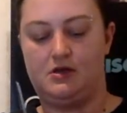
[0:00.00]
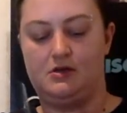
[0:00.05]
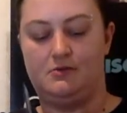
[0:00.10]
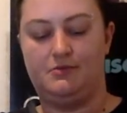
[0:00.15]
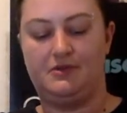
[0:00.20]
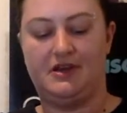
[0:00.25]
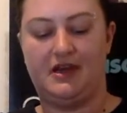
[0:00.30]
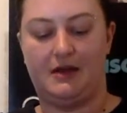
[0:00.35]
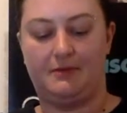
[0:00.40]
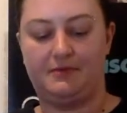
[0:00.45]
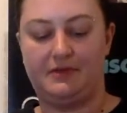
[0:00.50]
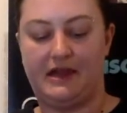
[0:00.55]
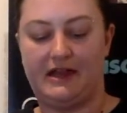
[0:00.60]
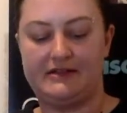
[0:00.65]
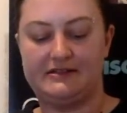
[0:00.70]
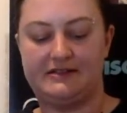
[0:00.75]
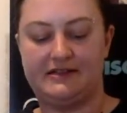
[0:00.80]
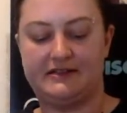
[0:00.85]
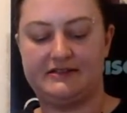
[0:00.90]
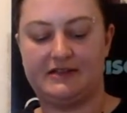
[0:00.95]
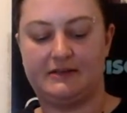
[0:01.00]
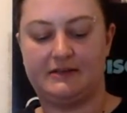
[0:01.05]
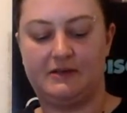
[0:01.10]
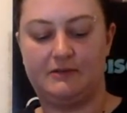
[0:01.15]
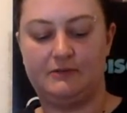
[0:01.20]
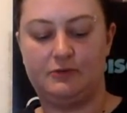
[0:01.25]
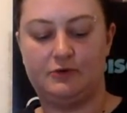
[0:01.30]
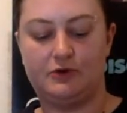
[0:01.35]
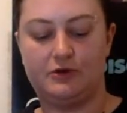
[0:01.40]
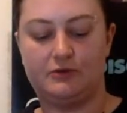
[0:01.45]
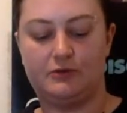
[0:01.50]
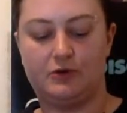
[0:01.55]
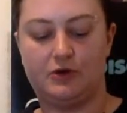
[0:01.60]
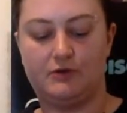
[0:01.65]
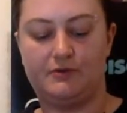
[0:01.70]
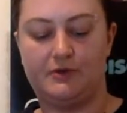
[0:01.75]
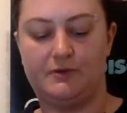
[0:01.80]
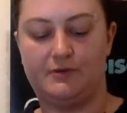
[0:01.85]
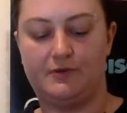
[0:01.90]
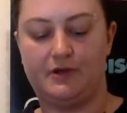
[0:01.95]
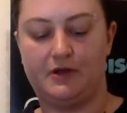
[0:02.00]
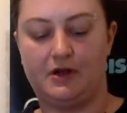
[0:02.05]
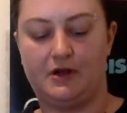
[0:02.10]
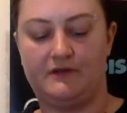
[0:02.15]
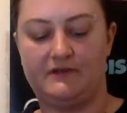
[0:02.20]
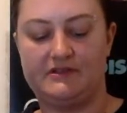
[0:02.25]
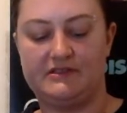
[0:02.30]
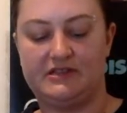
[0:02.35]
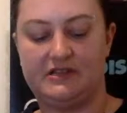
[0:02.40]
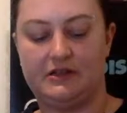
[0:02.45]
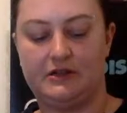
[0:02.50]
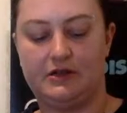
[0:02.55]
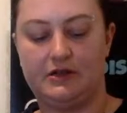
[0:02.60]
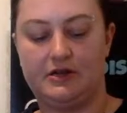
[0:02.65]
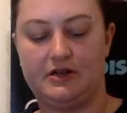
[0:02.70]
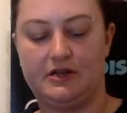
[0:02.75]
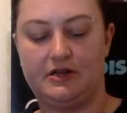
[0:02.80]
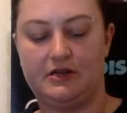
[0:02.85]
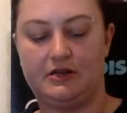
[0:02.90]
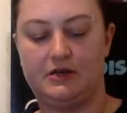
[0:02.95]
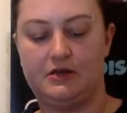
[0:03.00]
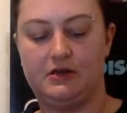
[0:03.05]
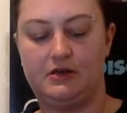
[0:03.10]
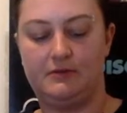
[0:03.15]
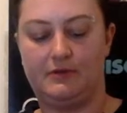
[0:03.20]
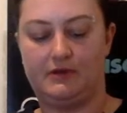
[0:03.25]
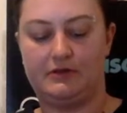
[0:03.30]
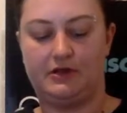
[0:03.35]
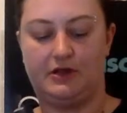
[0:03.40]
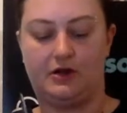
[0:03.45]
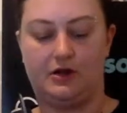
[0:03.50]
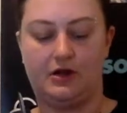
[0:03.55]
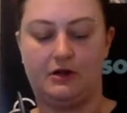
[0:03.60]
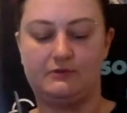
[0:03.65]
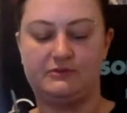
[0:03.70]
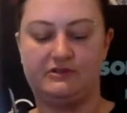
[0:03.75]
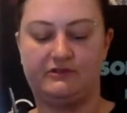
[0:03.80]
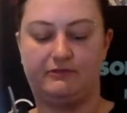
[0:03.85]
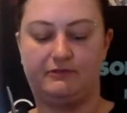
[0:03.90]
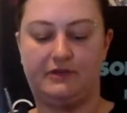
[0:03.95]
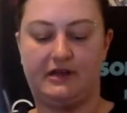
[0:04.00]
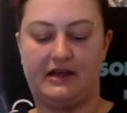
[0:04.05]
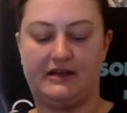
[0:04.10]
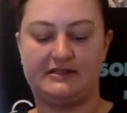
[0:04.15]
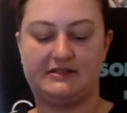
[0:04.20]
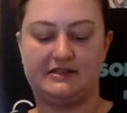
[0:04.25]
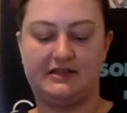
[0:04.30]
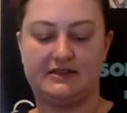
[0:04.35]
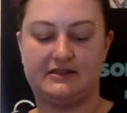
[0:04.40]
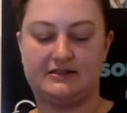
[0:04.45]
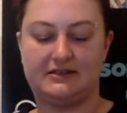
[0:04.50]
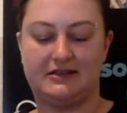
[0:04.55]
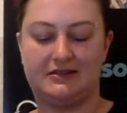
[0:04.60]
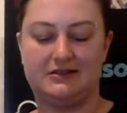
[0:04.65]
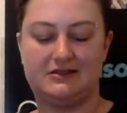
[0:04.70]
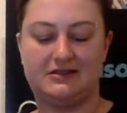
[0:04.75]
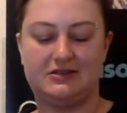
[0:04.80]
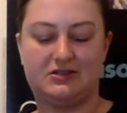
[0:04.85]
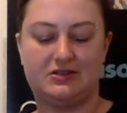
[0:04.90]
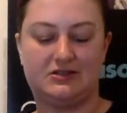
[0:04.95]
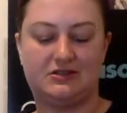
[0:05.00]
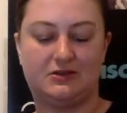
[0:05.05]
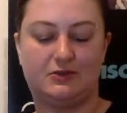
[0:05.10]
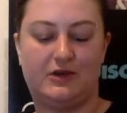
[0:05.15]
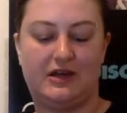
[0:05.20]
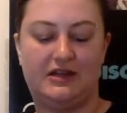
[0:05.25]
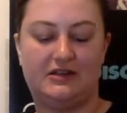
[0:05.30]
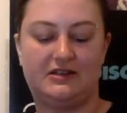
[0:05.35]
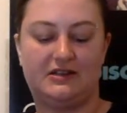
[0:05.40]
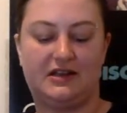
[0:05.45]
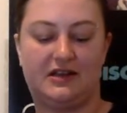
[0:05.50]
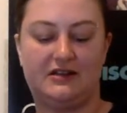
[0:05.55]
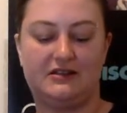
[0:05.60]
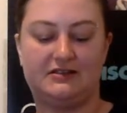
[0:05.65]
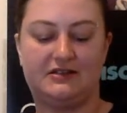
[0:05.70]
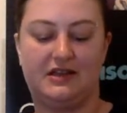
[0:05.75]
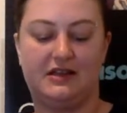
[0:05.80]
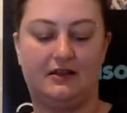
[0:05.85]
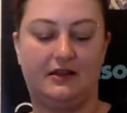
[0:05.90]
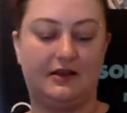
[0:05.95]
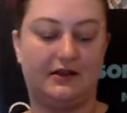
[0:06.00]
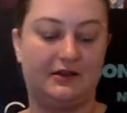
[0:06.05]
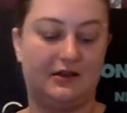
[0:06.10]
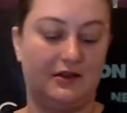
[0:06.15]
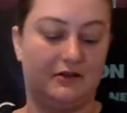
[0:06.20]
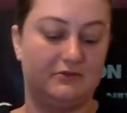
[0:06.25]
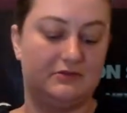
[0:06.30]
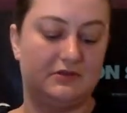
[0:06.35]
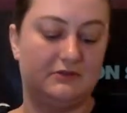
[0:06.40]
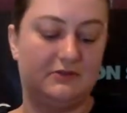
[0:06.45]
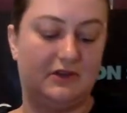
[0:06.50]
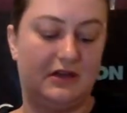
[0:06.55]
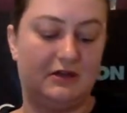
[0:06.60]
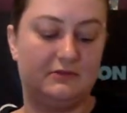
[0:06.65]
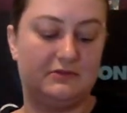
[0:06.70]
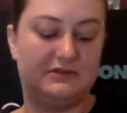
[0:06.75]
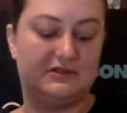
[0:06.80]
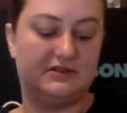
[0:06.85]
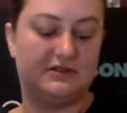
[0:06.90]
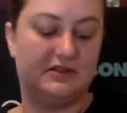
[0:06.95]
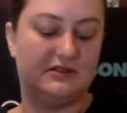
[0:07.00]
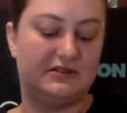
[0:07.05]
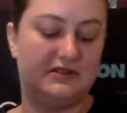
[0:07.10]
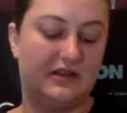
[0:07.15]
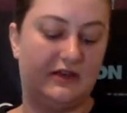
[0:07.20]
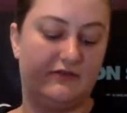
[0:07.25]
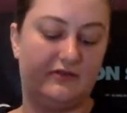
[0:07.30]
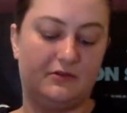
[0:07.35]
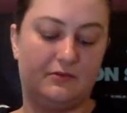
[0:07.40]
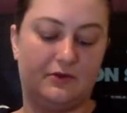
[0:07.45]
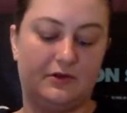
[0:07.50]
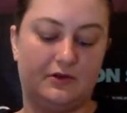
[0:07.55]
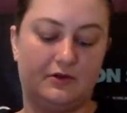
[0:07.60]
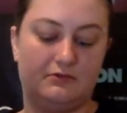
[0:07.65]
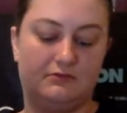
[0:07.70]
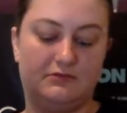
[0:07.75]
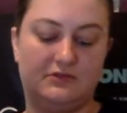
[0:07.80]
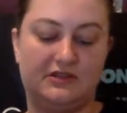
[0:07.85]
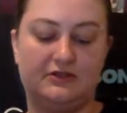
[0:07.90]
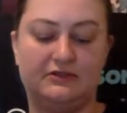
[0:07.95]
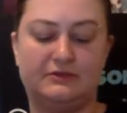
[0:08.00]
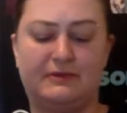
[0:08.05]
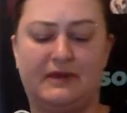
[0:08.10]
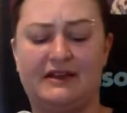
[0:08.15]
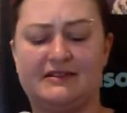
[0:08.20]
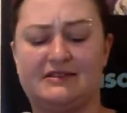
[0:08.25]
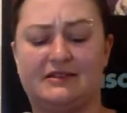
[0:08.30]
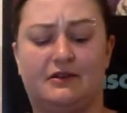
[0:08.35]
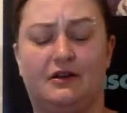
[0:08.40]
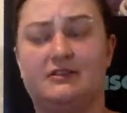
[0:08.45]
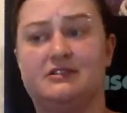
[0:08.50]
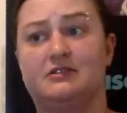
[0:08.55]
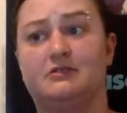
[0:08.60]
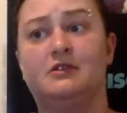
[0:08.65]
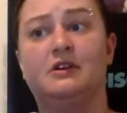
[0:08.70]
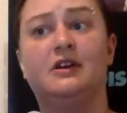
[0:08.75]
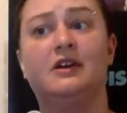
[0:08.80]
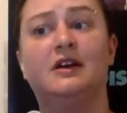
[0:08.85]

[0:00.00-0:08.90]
But yeah, plastics, I mean, more and more people are obviously learning about the harms of plastics. And this is just a way to kind of say, like, sometimes it's inevitable to use plastic. Also,